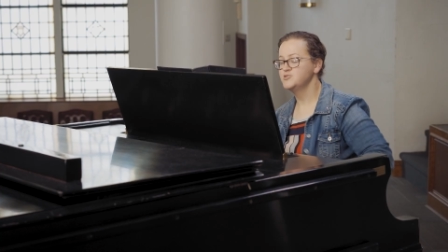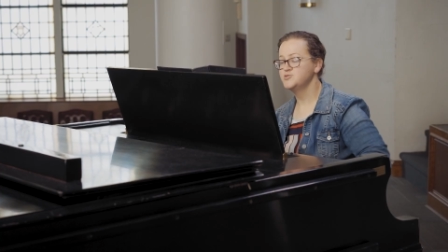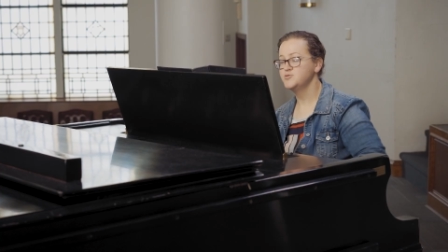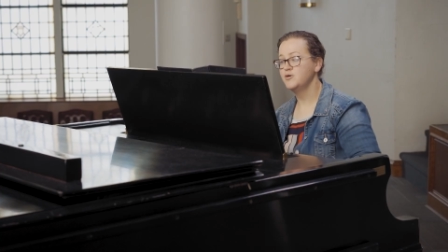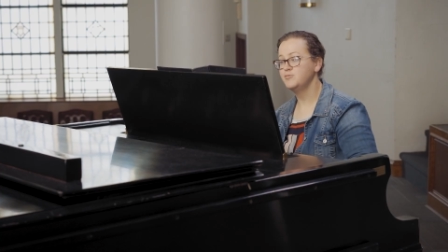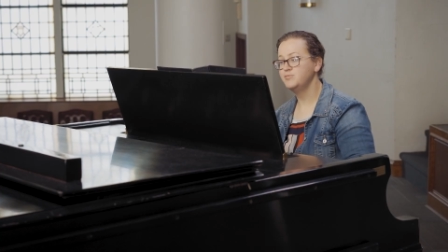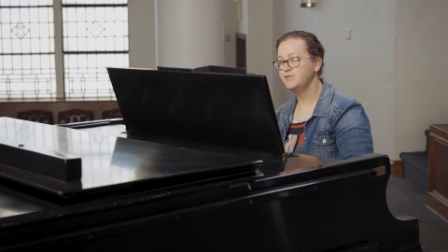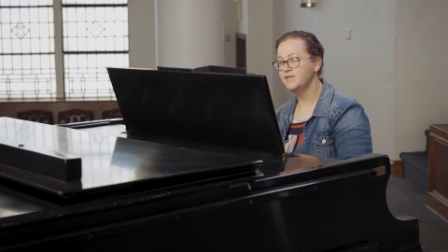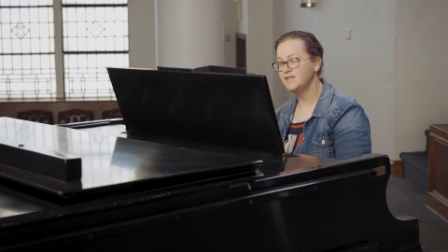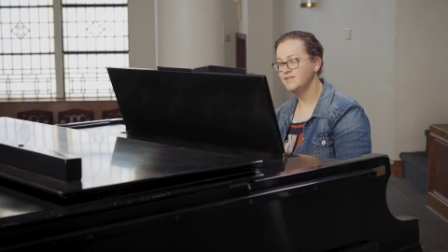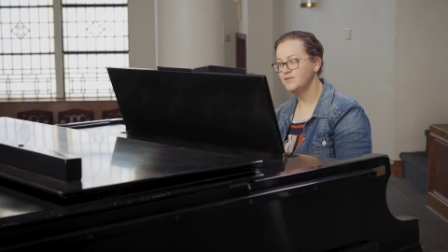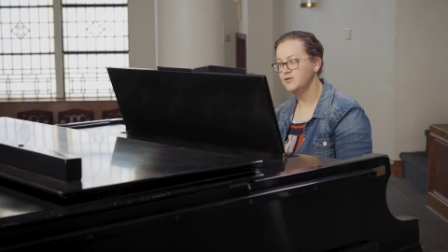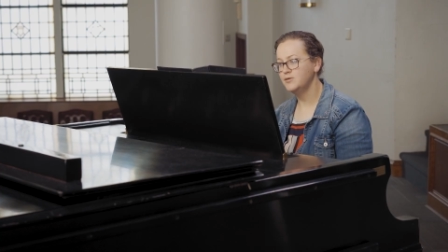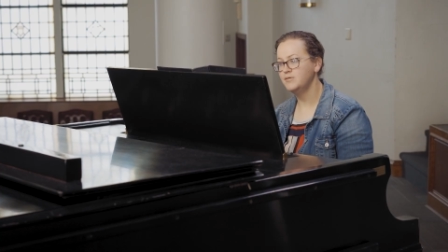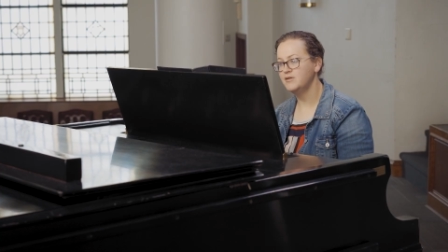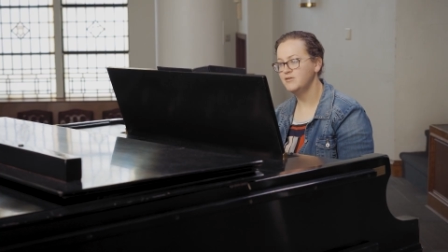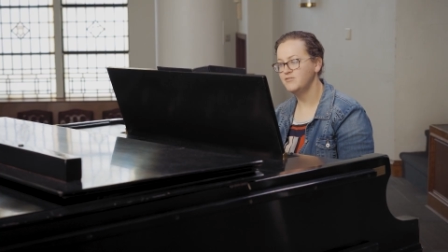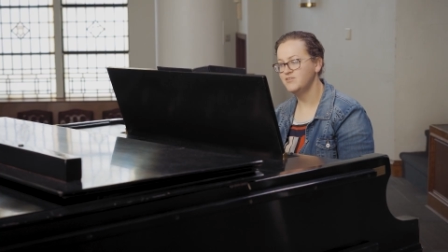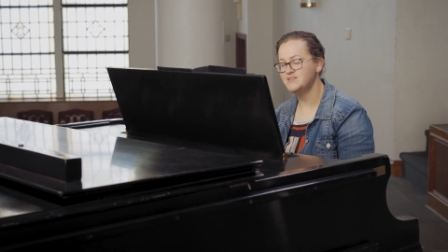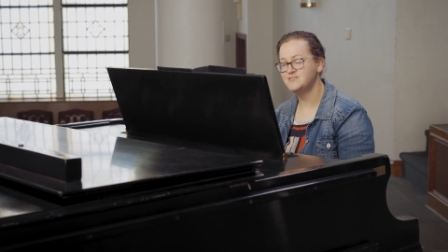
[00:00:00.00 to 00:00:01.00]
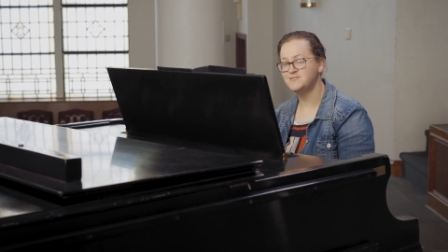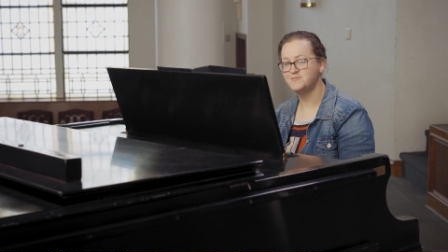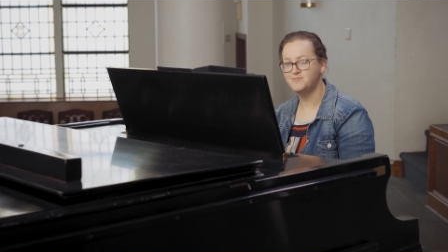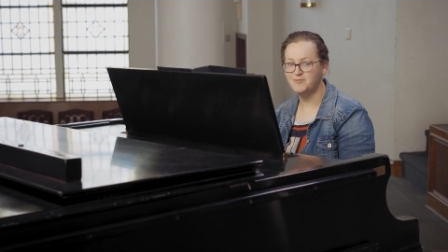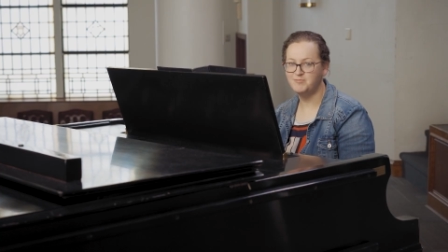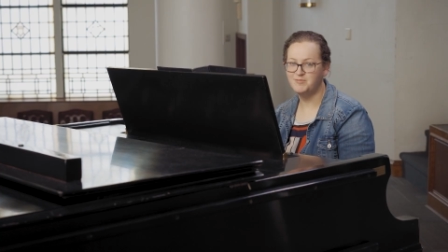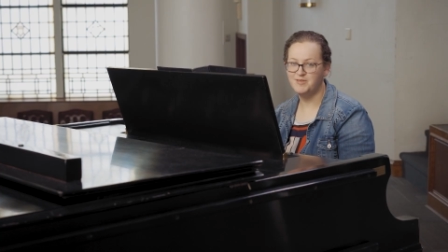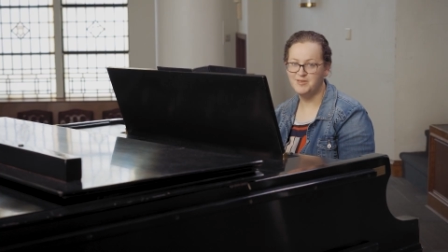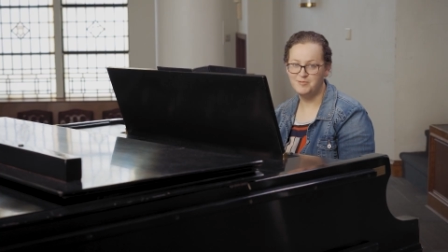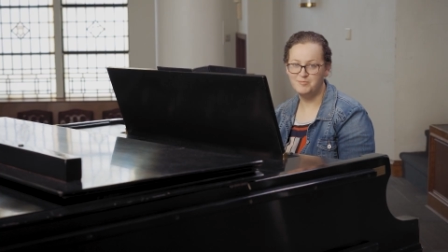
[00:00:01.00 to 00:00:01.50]
So I'll play a little bit of this
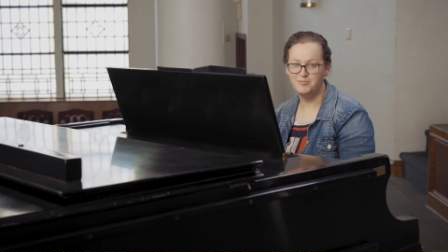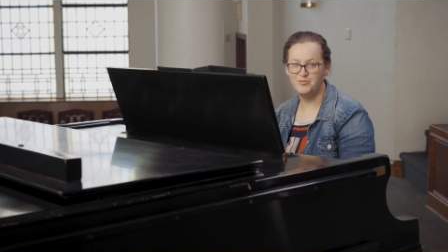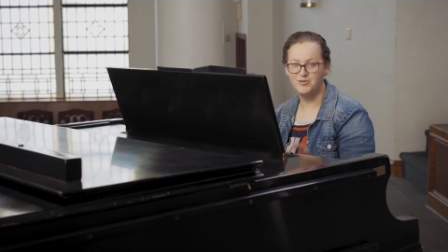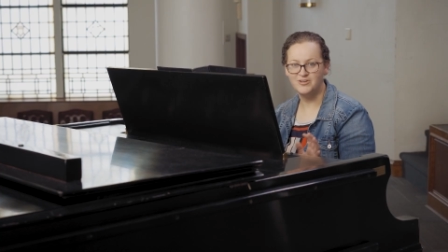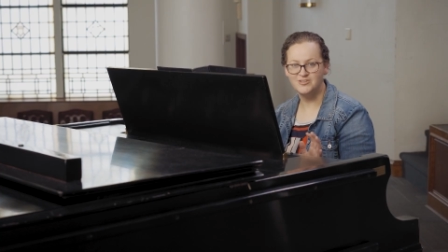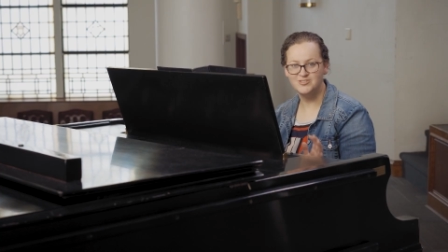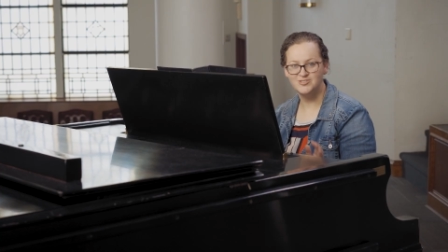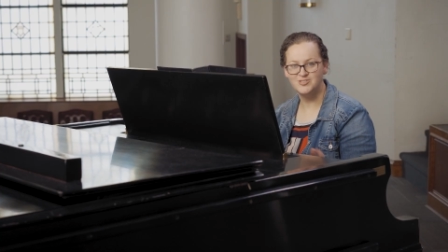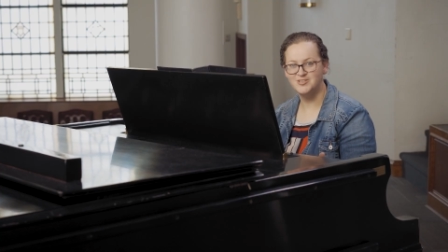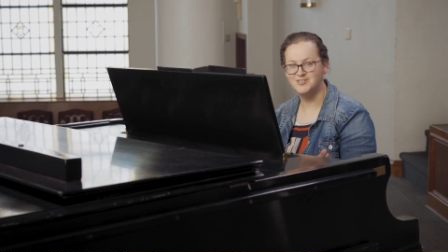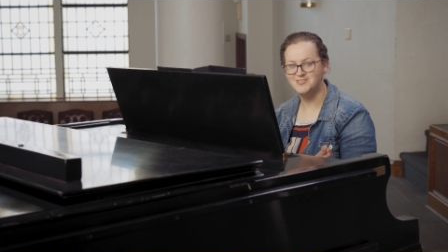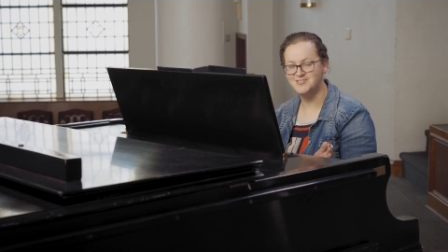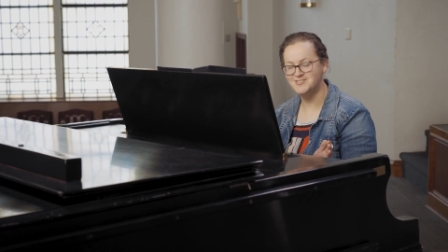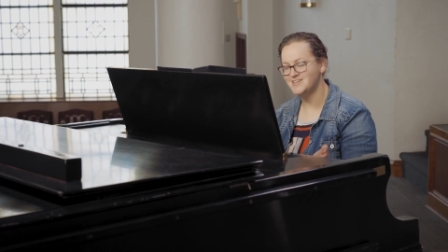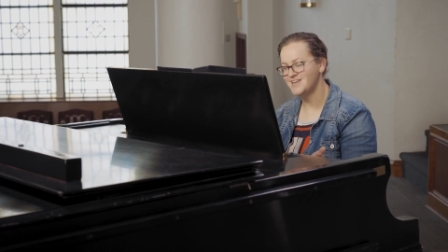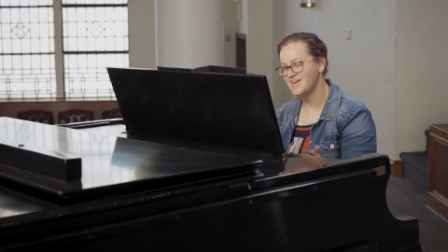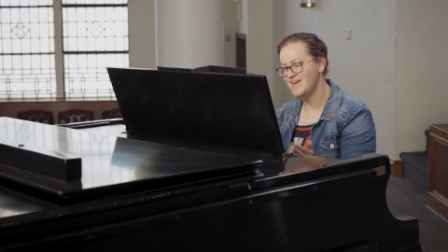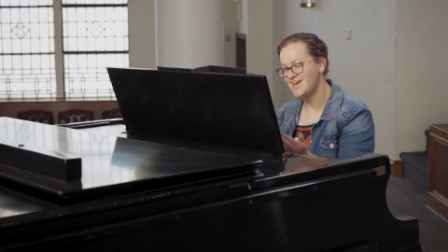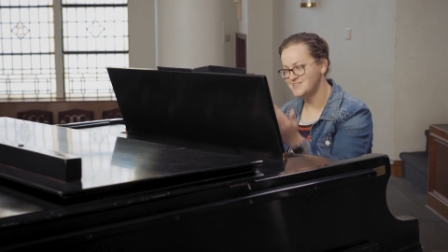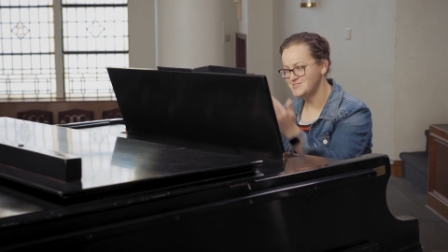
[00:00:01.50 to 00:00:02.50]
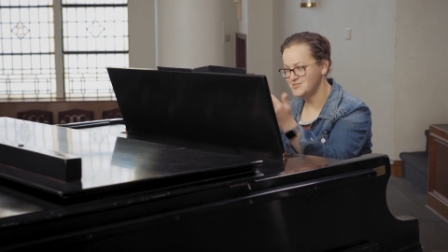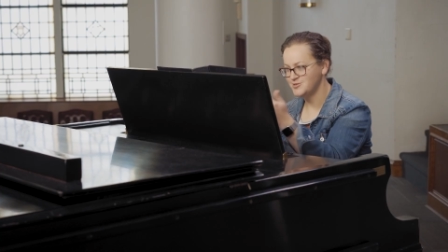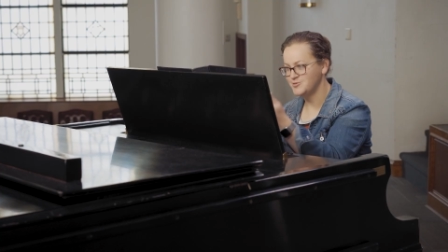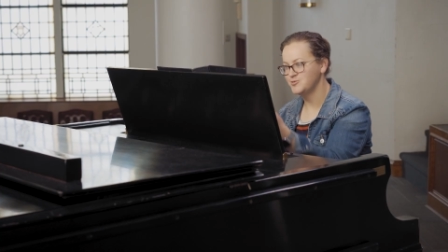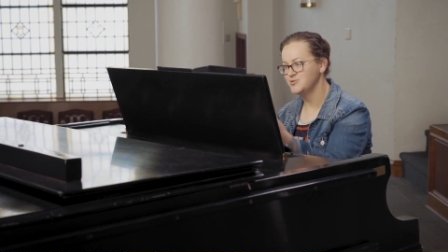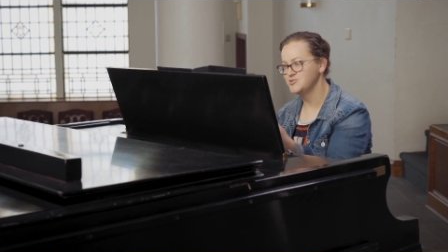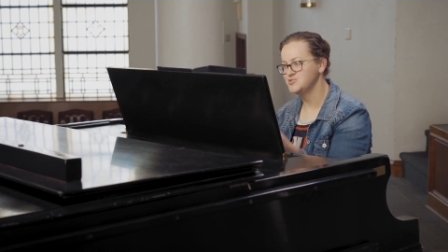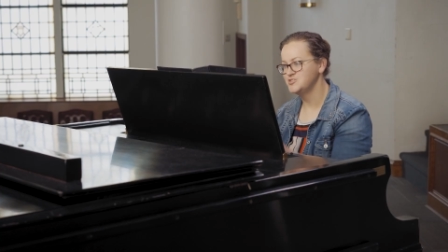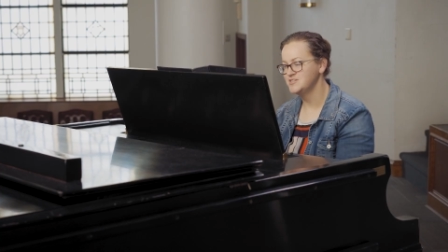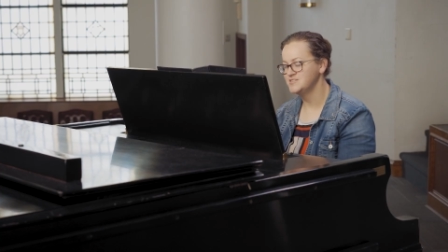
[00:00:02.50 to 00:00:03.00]
from the hymn book just as the
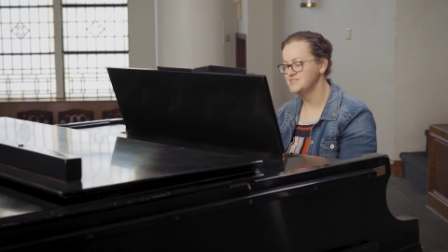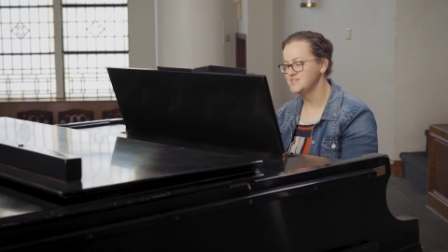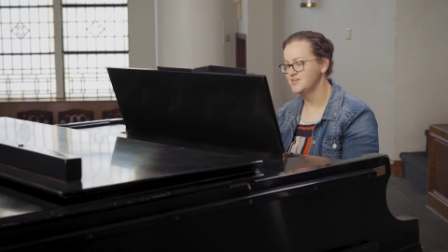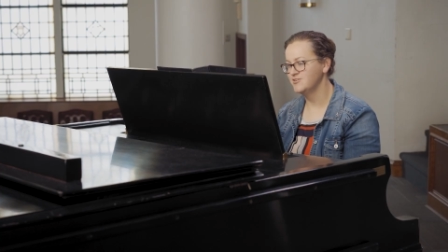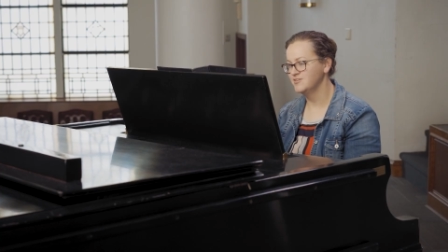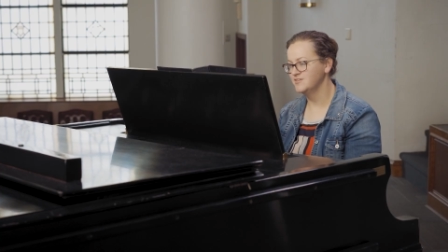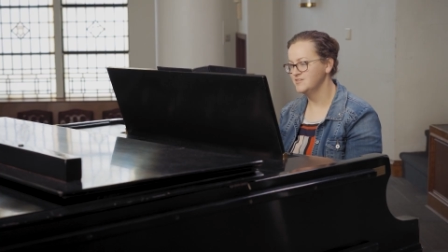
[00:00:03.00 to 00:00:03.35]
chord sheets that